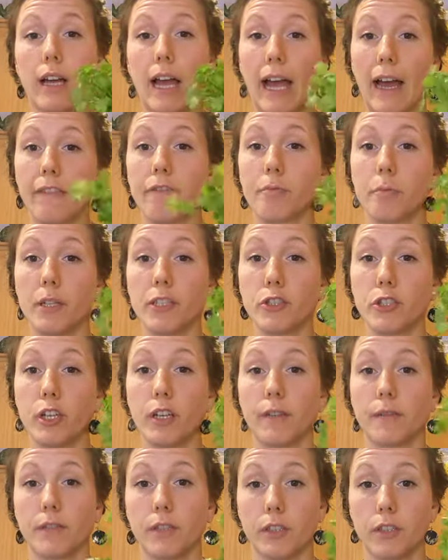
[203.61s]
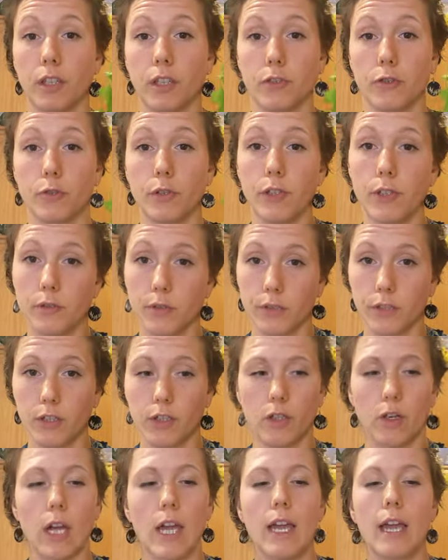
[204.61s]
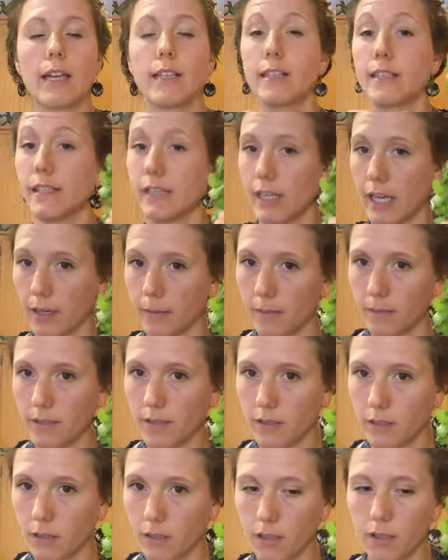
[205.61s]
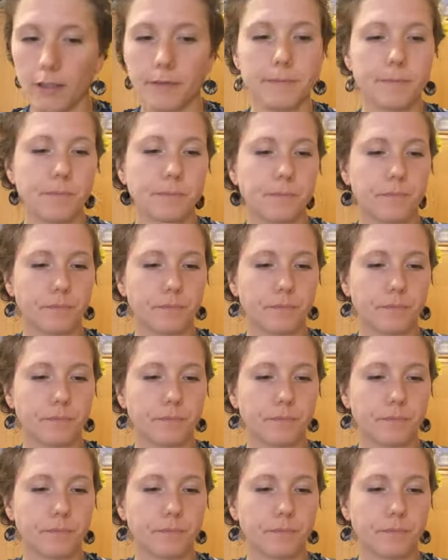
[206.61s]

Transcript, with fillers: half bunch of cilantro, so stems and all.